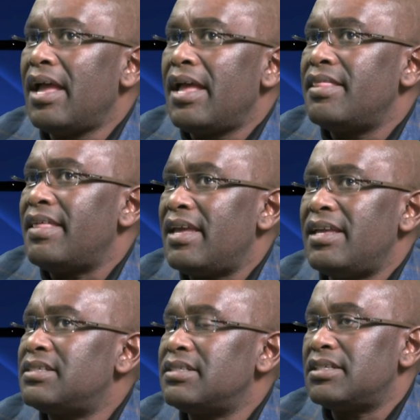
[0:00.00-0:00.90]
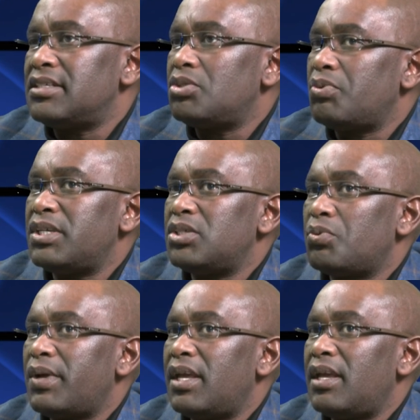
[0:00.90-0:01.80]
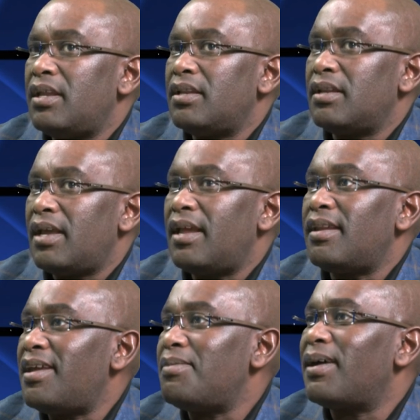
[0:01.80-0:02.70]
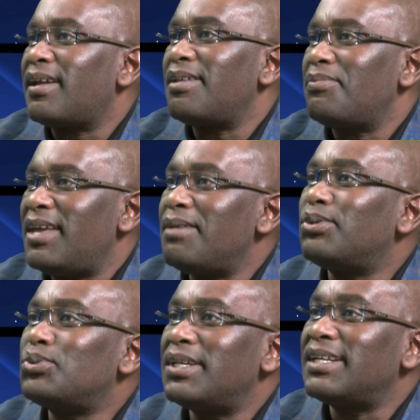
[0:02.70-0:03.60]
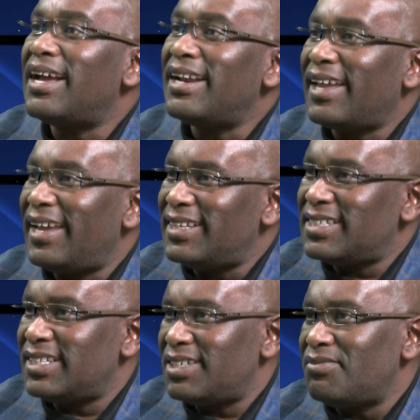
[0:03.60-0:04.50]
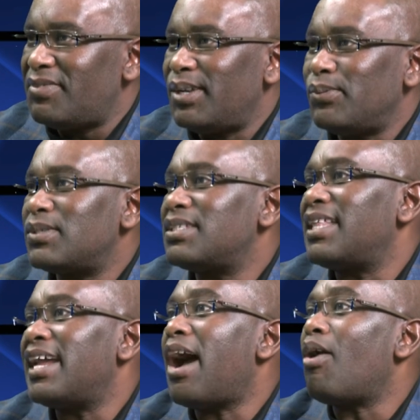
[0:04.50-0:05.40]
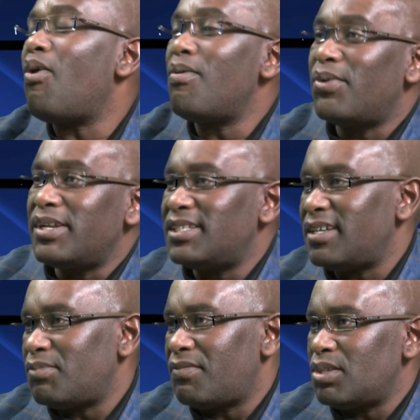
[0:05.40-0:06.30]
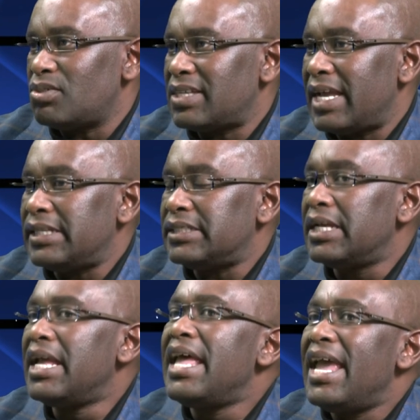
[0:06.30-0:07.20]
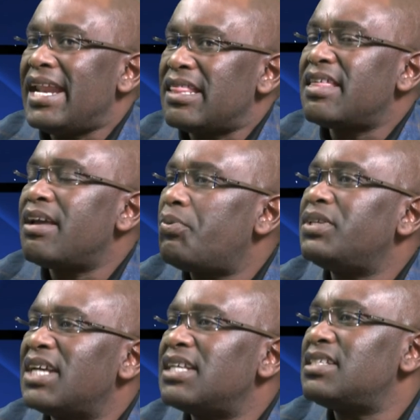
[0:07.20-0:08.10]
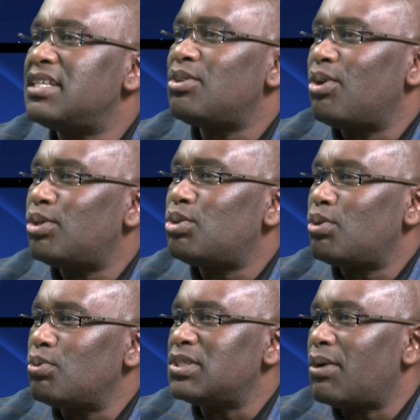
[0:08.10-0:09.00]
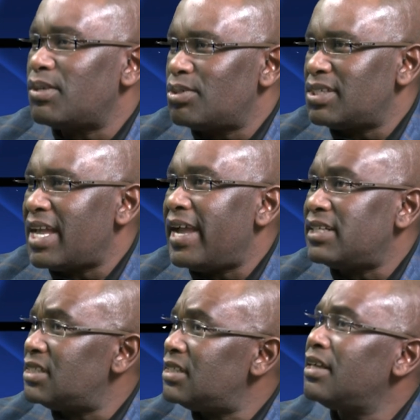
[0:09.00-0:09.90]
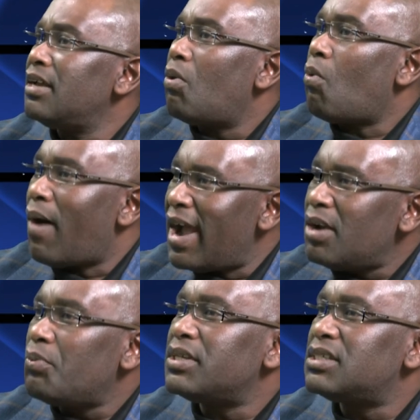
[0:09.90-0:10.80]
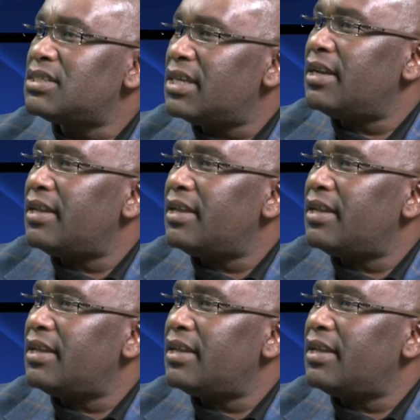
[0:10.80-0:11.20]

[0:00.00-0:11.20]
there isn't a situation wherein a neighbor can be able to inculcate certain values that are common in terms of the society. And I think we just need not to lose our society while we're still